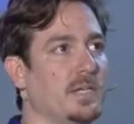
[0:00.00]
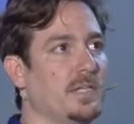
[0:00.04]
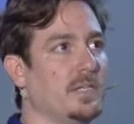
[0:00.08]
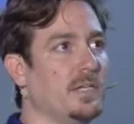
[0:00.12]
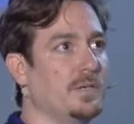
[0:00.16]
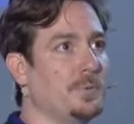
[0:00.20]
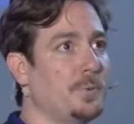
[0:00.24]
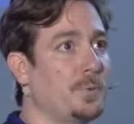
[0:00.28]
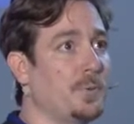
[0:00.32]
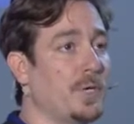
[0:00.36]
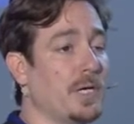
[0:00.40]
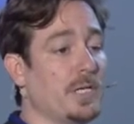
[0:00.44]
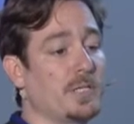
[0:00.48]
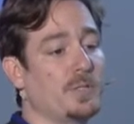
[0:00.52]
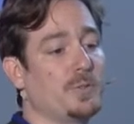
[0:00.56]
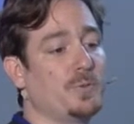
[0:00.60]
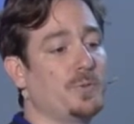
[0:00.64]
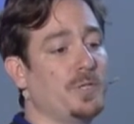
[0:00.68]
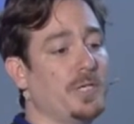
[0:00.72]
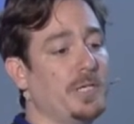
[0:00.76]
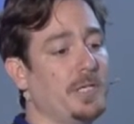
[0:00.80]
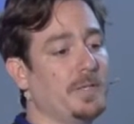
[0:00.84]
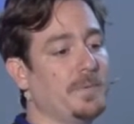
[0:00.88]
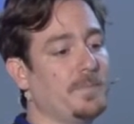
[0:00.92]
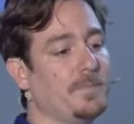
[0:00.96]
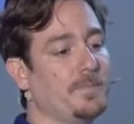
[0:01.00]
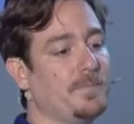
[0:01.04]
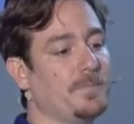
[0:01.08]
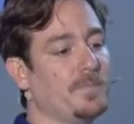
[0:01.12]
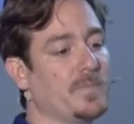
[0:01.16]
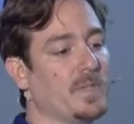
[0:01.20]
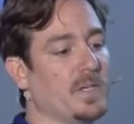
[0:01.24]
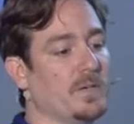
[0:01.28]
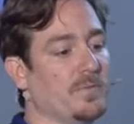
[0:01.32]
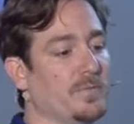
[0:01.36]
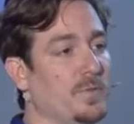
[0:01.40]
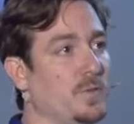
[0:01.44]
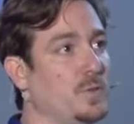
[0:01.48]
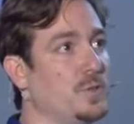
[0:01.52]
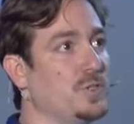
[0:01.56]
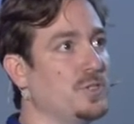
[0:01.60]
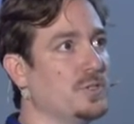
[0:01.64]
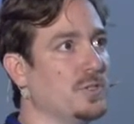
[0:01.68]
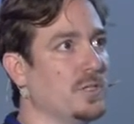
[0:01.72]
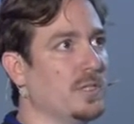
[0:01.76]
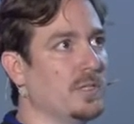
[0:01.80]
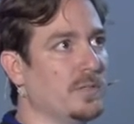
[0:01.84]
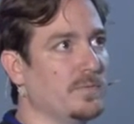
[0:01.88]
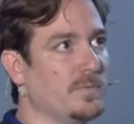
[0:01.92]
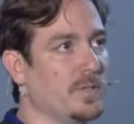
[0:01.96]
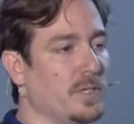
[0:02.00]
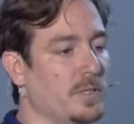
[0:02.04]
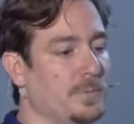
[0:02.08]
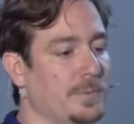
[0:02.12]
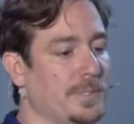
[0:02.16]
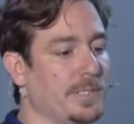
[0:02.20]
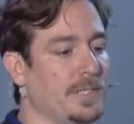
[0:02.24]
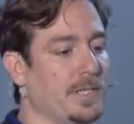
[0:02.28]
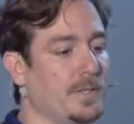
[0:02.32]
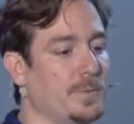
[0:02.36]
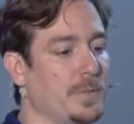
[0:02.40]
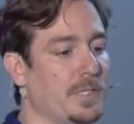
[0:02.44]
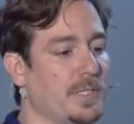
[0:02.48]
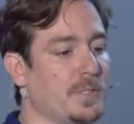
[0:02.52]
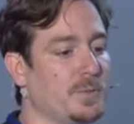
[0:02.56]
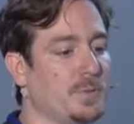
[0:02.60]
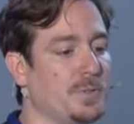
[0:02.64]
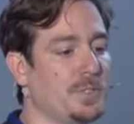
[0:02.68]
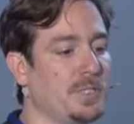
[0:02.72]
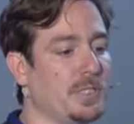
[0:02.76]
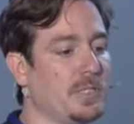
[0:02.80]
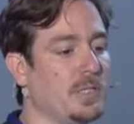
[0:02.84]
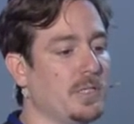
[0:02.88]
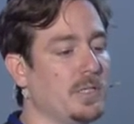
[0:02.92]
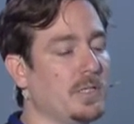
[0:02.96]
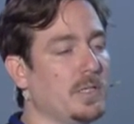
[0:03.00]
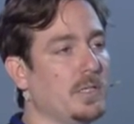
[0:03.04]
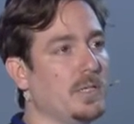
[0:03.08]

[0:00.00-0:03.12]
say a directory, a virtual environment directory.